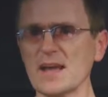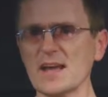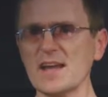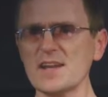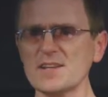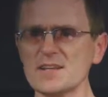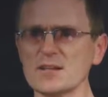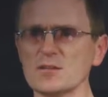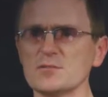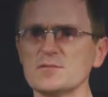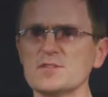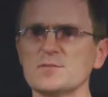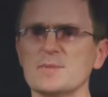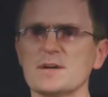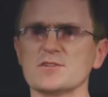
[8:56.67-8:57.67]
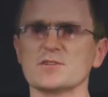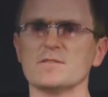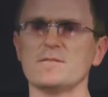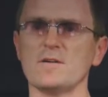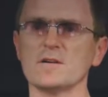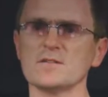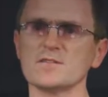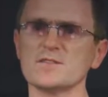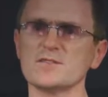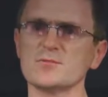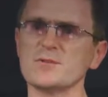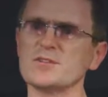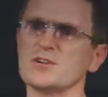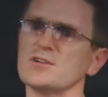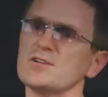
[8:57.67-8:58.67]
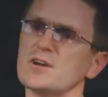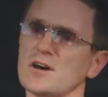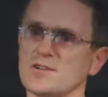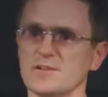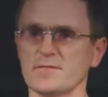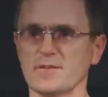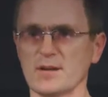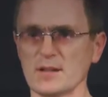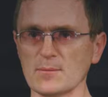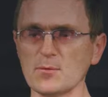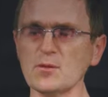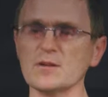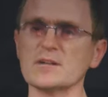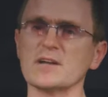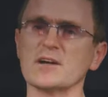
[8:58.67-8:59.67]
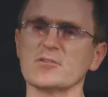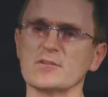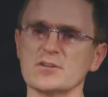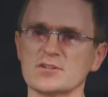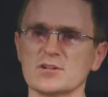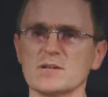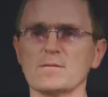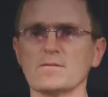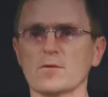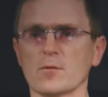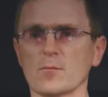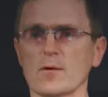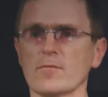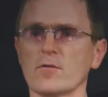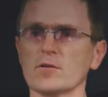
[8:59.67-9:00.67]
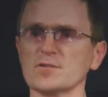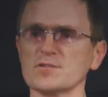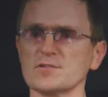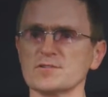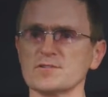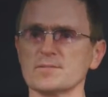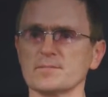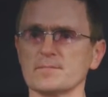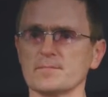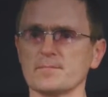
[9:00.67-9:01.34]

It includes special functions which are not available in original firmware versions.